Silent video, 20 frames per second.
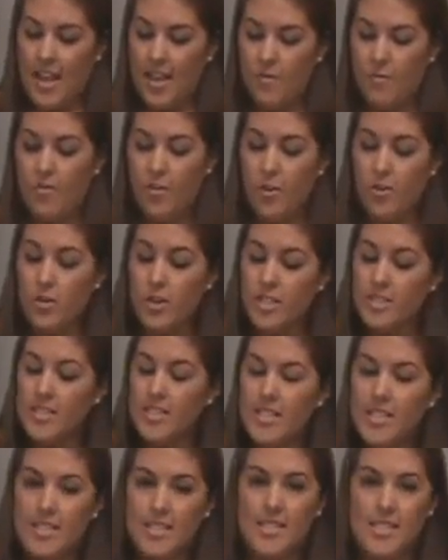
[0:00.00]
viewers
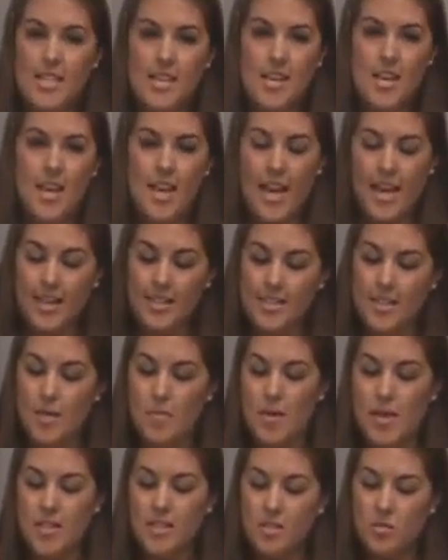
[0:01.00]
to see
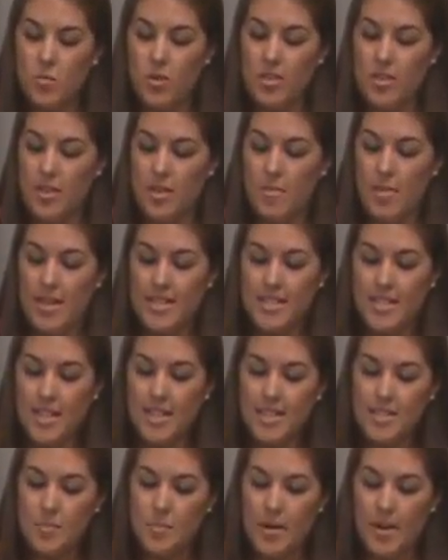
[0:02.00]
exhibits with the
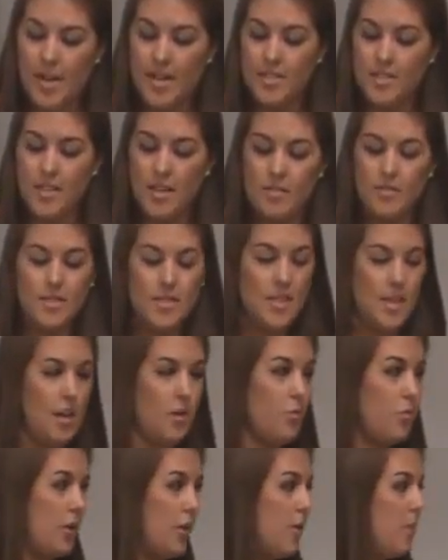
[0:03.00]
amazing experience of
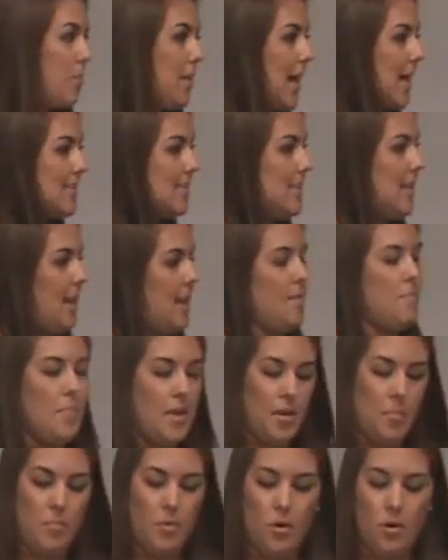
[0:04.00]
seeing real plastinated
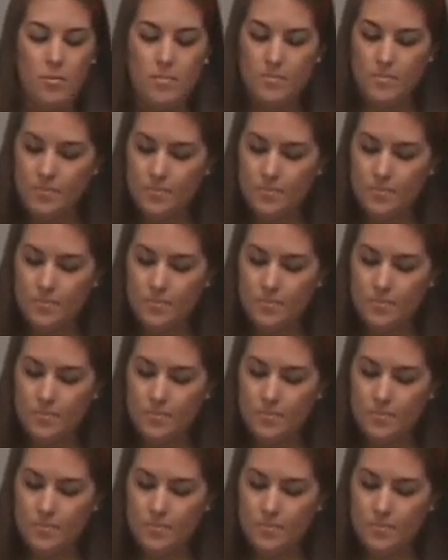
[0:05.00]
people.